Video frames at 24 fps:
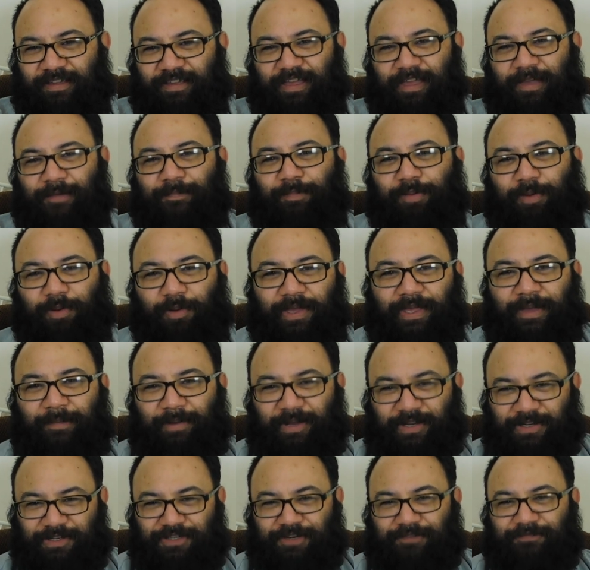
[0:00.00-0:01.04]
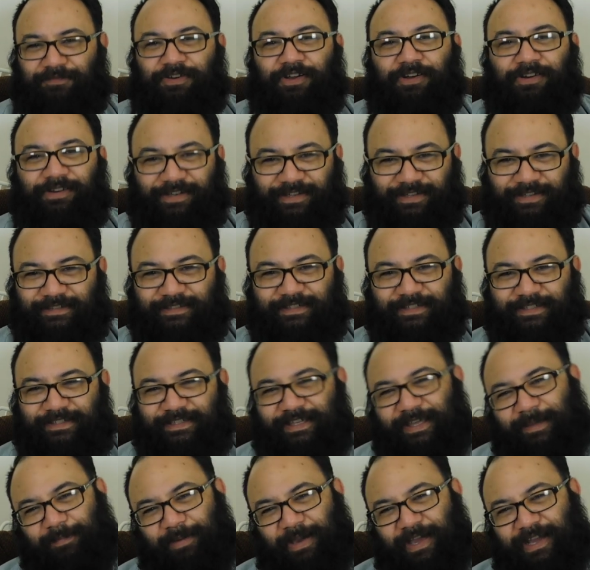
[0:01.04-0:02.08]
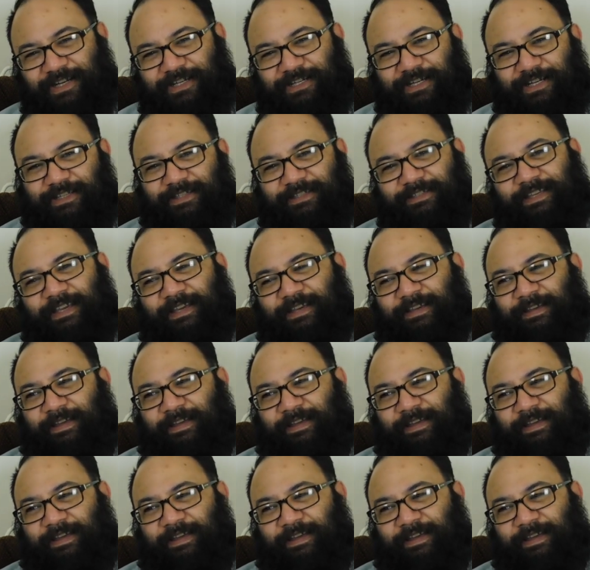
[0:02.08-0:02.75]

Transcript: employ a bunch of doctors to see patients,